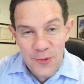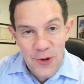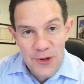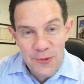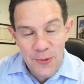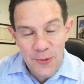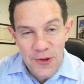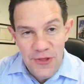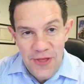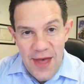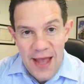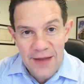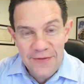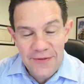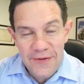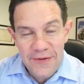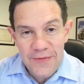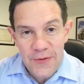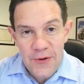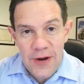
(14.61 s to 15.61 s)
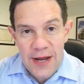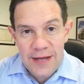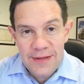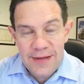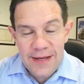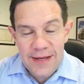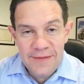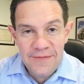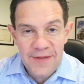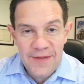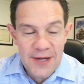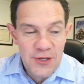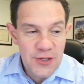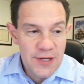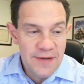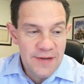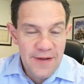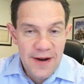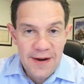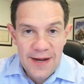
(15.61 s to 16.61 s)
We're, we're, thankful for the
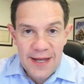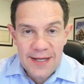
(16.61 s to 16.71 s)
invention of air